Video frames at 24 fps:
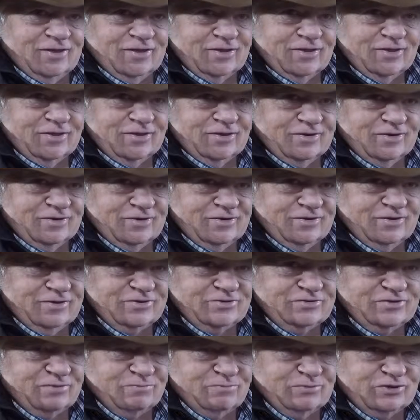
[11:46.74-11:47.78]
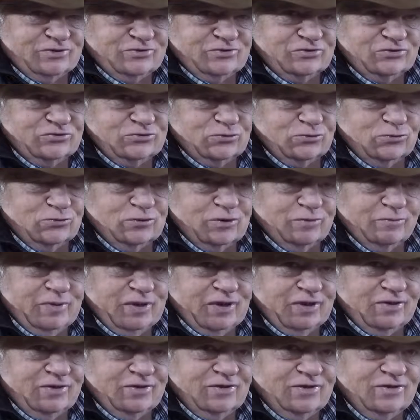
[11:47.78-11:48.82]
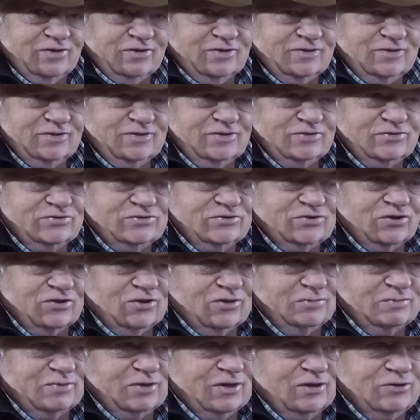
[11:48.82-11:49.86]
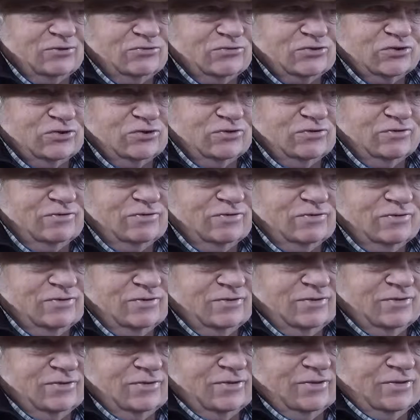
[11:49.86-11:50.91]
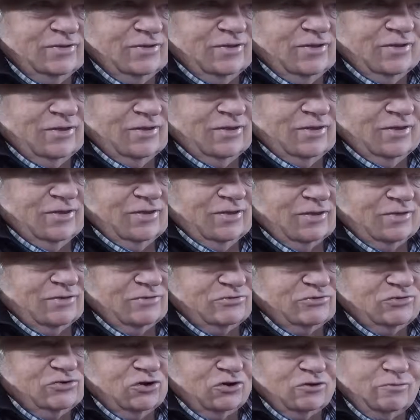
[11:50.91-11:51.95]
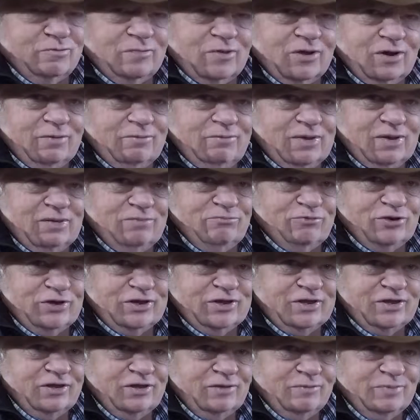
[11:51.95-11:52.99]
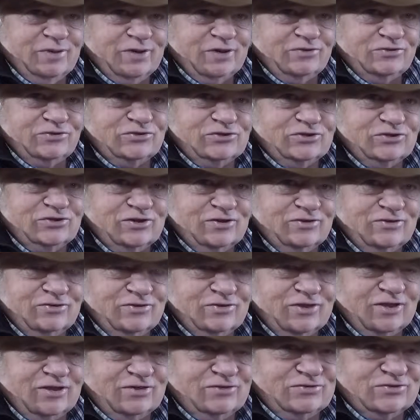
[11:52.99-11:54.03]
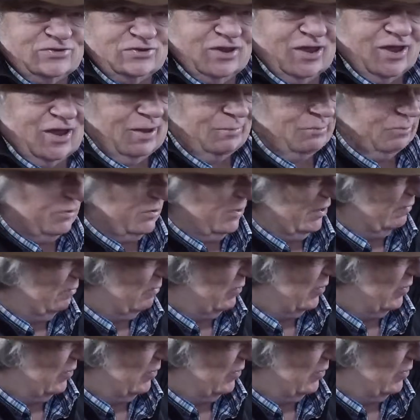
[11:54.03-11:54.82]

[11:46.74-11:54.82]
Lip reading: and something to talk about as time goes on. It'll jog my memory about certain things that happened in